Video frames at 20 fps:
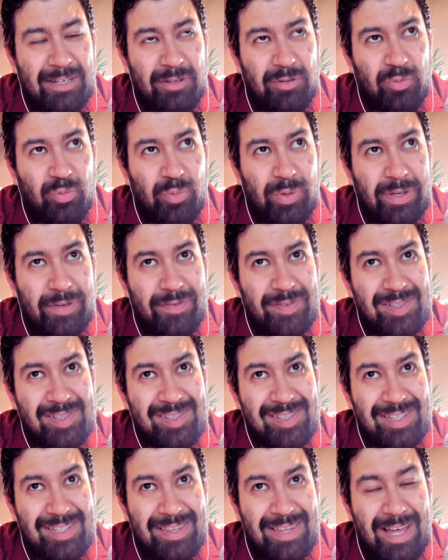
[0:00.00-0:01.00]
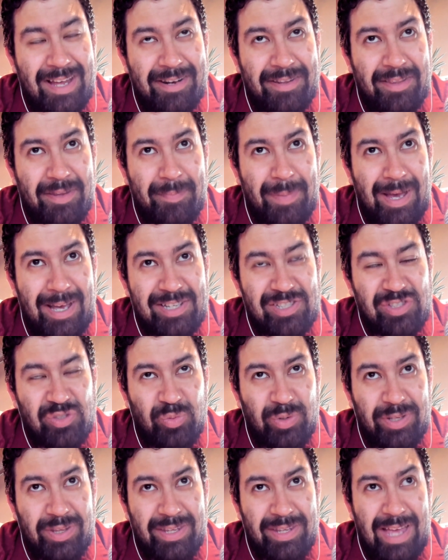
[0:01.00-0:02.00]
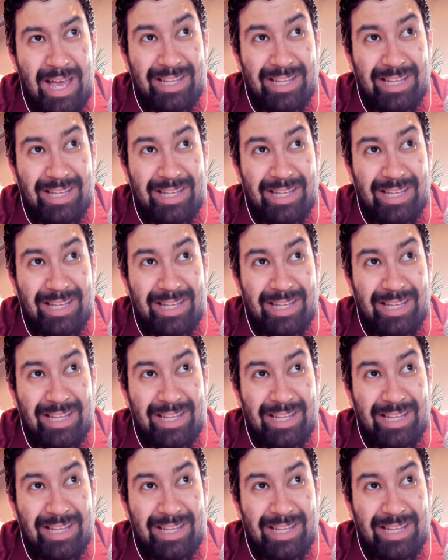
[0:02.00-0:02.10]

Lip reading: We've seen that in the past with